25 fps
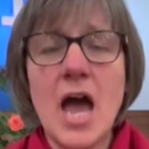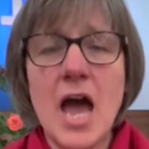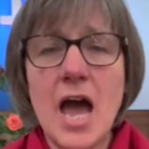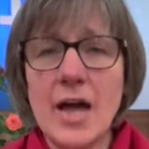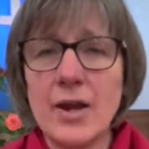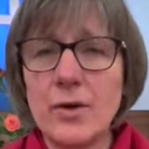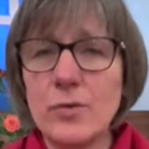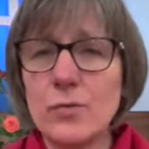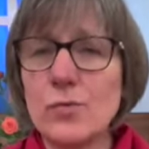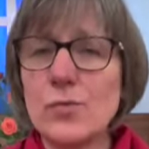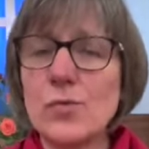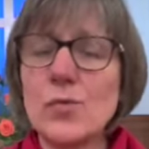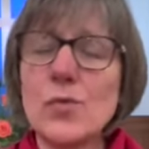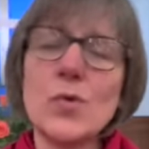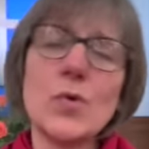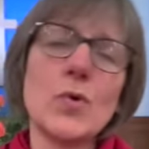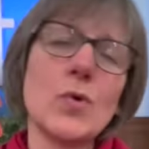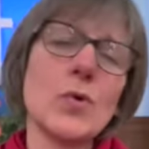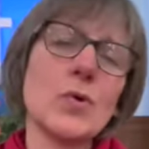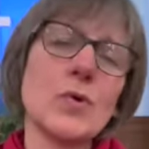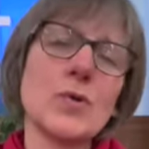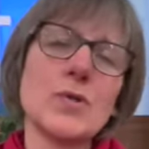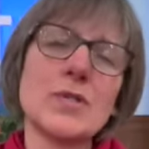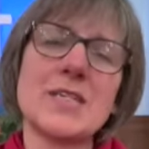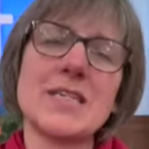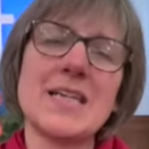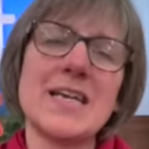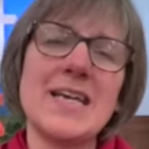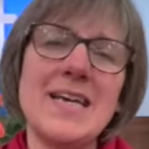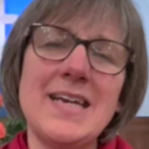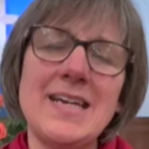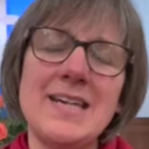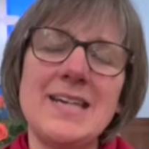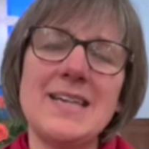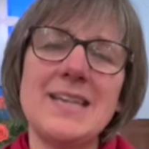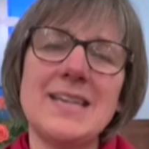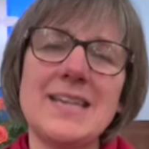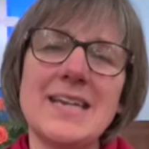and roars
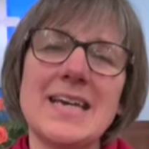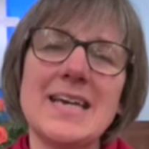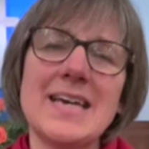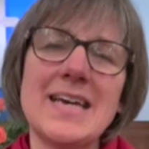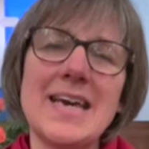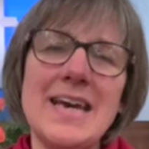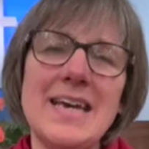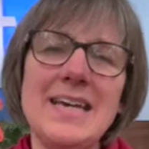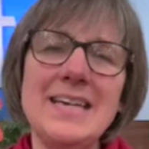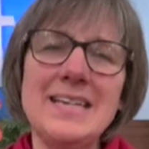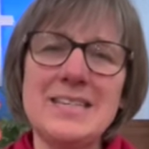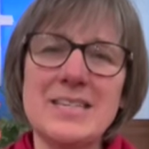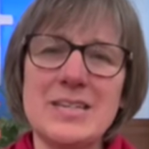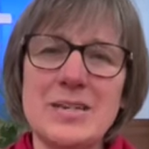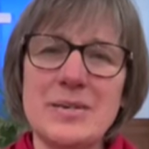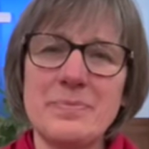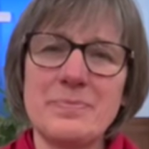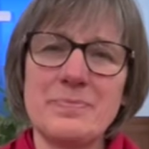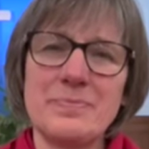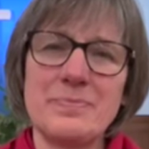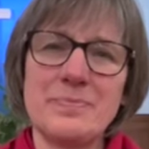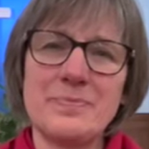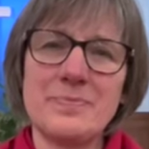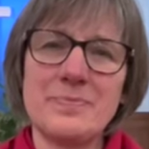in the kingdom.